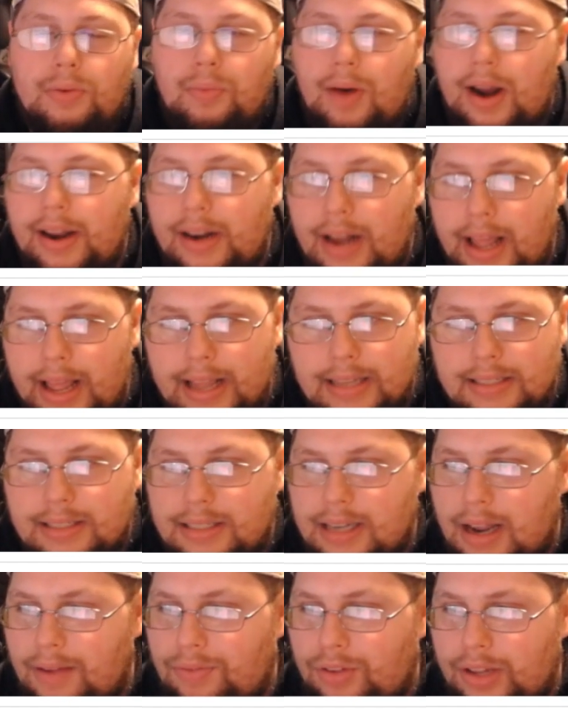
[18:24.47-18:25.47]
right, has
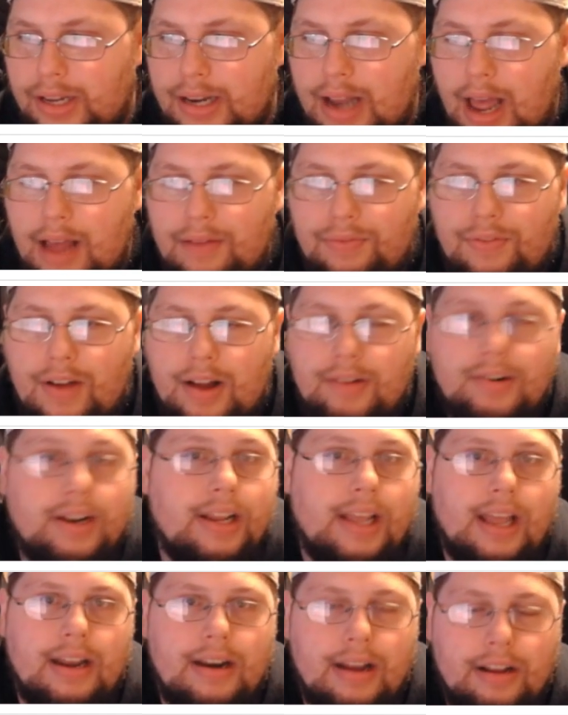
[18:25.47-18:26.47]
definitely not found a
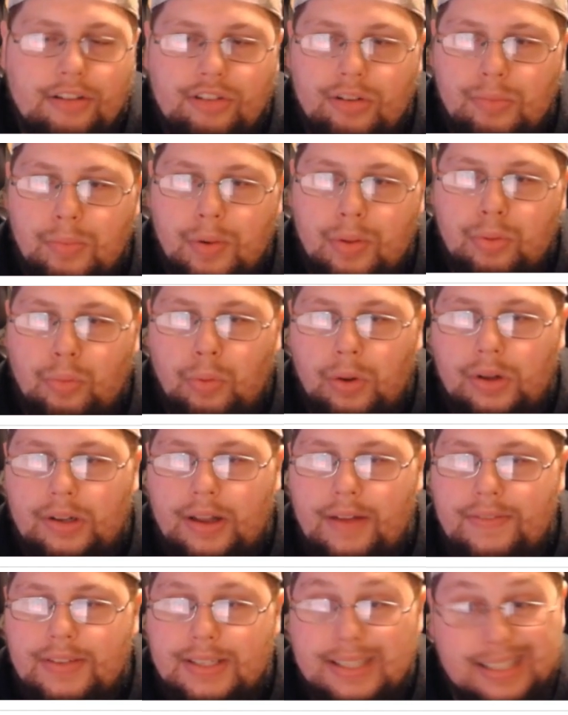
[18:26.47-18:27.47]
connection with Will
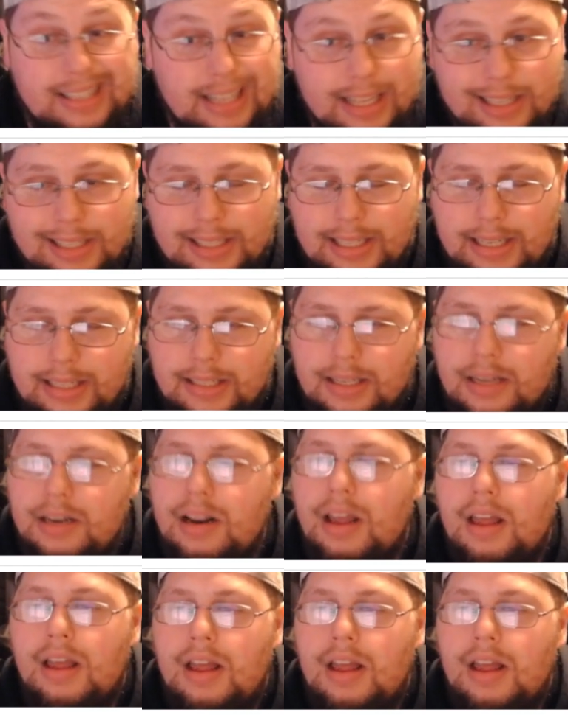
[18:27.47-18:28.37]
Levis this season,